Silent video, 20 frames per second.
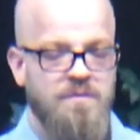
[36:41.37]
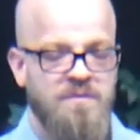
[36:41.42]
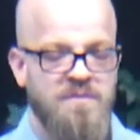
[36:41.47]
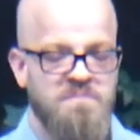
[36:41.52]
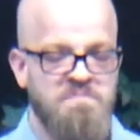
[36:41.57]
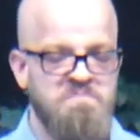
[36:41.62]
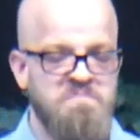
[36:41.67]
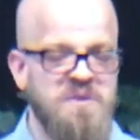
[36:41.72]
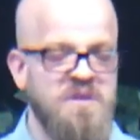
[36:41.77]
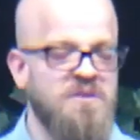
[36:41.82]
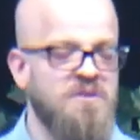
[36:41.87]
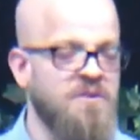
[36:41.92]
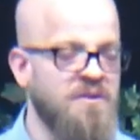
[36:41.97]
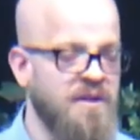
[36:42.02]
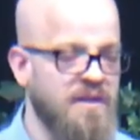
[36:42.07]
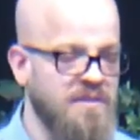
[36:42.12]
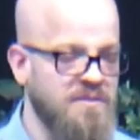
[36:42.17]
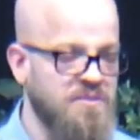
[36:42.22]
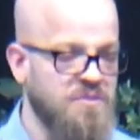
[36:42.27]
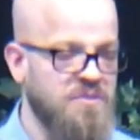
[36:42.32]
the
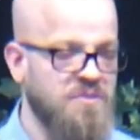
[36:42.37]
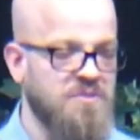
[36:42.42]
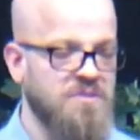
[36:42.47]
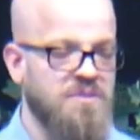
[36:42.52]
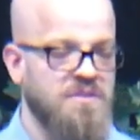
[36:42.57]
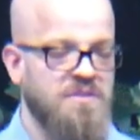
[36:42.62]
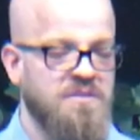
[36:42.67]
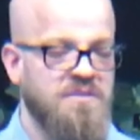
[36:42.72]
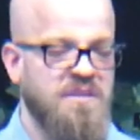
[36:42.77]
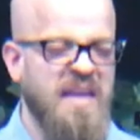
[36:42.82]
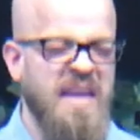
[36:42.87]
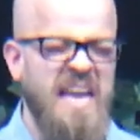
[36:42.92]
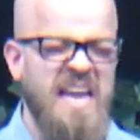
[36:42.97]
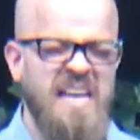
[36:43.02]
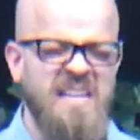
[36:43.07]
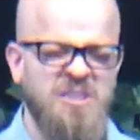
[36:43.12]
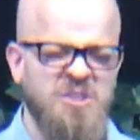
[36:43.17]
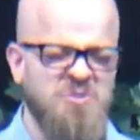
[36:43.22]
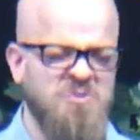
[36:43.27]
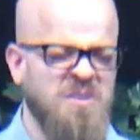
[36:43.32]
bitterness, the
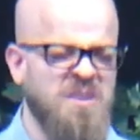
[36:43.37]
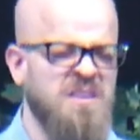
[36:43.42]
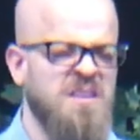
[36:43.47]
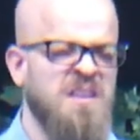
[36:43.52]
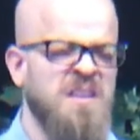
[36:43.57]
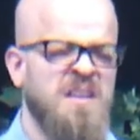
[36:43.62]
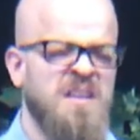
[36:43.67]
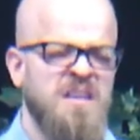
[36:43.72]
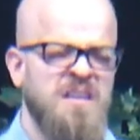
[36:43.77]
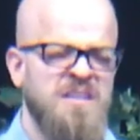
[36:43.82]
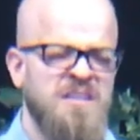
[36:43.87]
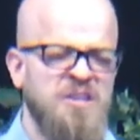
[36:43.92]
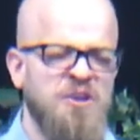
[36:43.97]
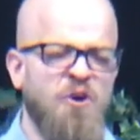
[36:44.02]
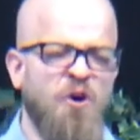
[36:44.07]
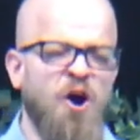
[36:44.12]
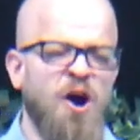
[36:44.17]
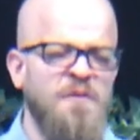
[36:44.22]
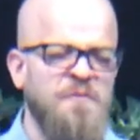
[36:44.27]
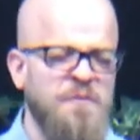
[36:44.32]
hatred, the
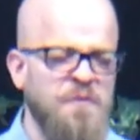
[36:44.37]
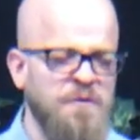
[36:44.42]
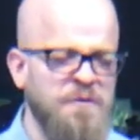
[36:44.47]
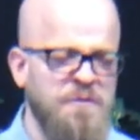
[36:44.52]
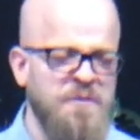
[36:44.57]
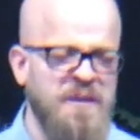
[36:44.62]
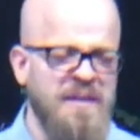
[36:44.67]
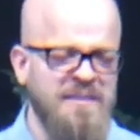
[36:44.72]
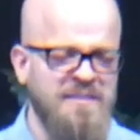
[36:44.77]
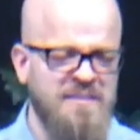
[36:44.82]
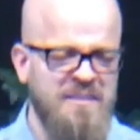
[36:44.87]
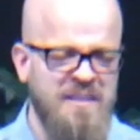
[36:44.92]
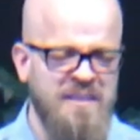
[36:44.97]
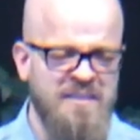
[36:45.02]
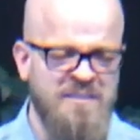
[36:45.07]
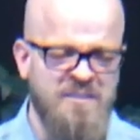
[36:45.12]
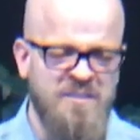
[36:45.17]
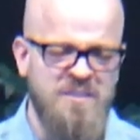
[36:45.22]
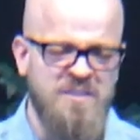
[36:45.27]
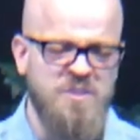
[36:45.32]
awful things that
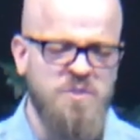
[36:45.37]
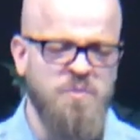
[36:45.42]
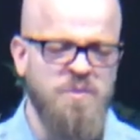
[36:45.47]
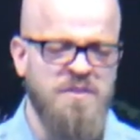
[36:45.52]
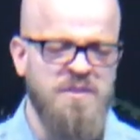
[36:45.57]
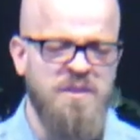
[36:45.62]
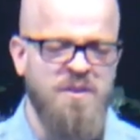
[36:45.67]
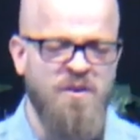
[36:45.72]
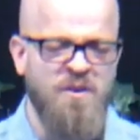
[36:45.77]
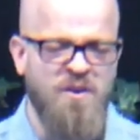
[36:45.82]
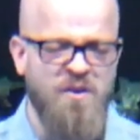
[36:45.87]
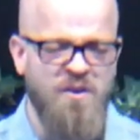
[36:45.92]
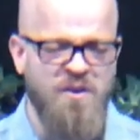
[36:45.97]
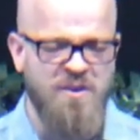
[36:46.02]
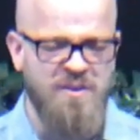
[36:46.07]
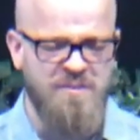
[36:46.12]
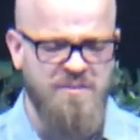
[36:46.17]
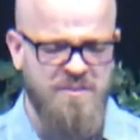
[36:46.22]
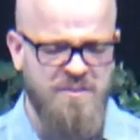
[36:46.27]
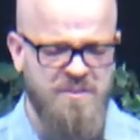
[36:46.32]
exist within our
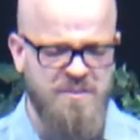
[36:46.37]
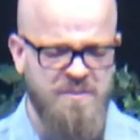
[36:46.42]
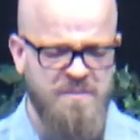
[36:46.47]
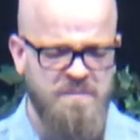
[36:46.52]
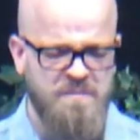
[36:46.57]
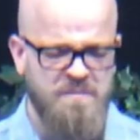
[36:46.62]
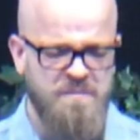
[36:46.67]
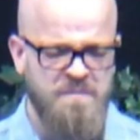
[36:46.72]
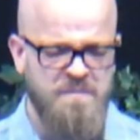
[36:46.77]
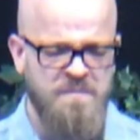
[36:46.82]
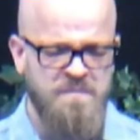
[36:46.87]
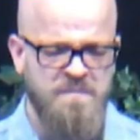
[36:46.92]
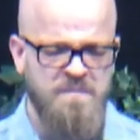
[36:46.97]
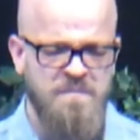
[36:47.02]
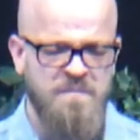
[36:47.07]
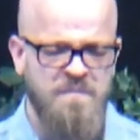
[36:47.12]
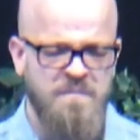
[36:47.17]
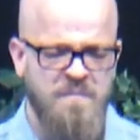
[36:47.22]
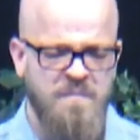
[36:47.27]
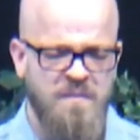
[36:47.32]
hearts.
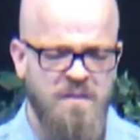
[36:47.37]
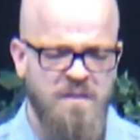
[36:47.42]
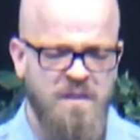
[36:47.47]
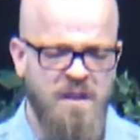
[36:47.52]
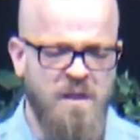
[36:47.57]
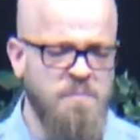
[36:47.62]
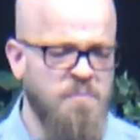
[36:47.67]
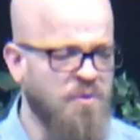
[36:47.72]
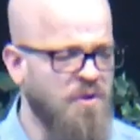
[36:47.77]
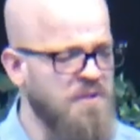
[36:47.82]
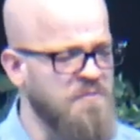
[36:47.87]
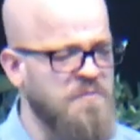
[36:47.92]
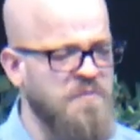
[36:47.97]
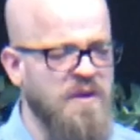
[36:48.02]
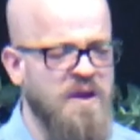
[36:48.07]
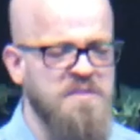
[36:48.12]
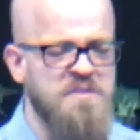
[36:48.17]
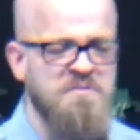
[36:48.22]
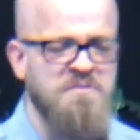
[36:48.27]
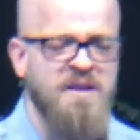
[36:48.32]
I pray,
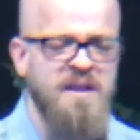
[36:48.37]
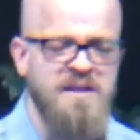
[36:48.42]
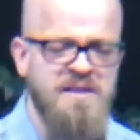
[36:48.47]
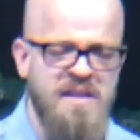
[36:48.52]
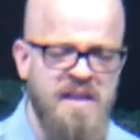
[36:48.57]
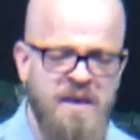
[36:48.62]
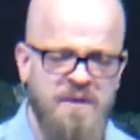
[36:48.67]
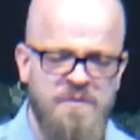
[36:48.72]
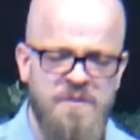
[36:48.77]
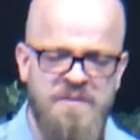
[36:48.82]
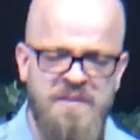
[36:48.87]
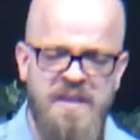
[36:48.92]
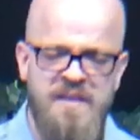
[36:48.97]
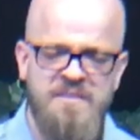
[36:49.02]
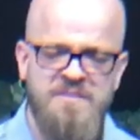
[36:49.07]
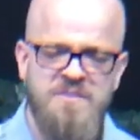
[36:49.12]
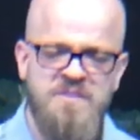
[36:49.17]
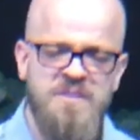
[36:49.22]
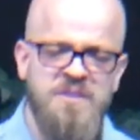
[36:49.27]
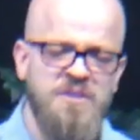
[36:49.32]
Father, right now that that
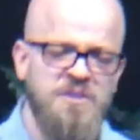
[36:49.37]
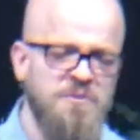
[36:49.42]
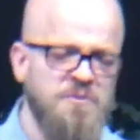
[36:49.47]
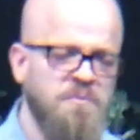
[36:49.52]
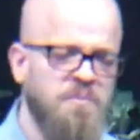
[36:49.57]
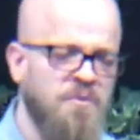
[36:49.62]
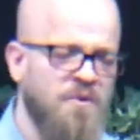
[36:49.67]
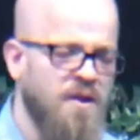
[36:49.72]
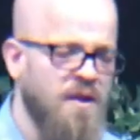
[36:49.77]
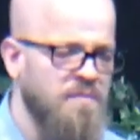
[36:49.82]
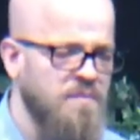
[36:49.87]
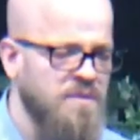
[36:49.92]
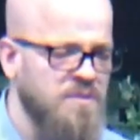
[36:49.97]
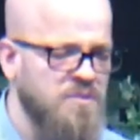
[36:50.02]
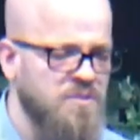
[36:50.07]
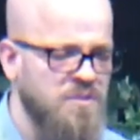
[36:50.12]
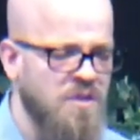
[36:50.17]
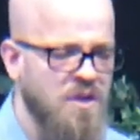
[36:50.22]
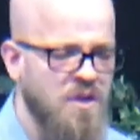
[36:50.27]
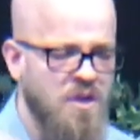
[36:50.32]
Ezekiel
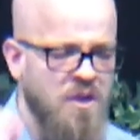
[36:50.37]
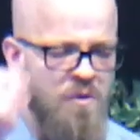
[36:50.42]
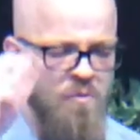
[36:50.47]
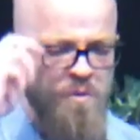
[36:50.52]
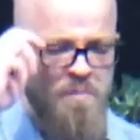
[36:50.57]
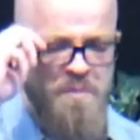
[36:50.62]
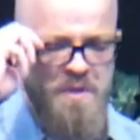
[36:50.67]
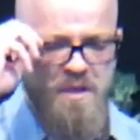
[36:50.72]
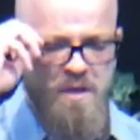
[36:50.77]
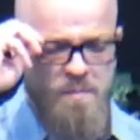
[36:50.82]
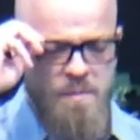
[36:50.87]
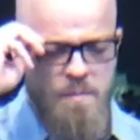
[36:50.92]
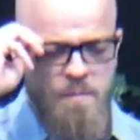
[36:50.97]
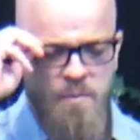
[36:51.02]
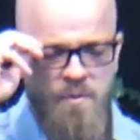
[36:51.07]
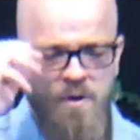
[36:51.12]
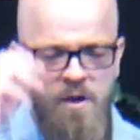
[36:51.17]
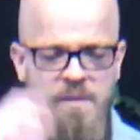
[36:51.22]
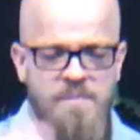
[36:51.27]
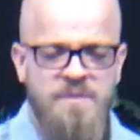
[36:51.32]
promise would become a
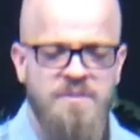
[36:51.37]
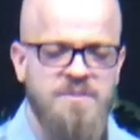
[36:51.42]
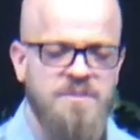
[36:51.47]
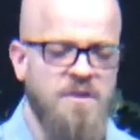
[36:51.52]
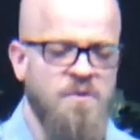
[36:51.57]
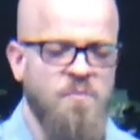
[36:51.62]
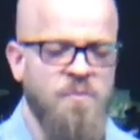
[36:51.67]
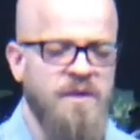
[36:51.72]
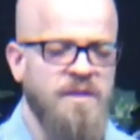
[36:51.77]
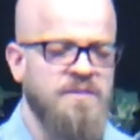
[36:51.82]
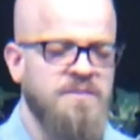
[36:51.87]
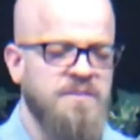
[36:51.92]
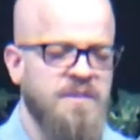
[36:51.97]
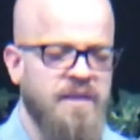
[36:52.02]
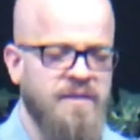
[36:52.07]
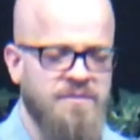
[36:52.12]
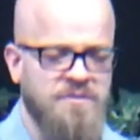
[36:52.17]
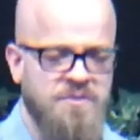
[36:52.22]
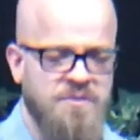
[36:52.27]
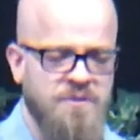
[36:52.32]
promise that we
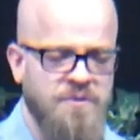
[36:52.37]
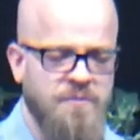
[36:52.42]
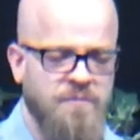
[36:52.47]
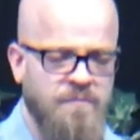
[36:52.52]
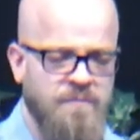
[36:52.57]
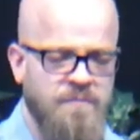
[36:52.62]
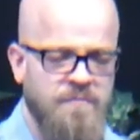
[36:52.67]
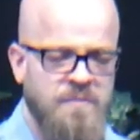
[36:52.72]
attest to.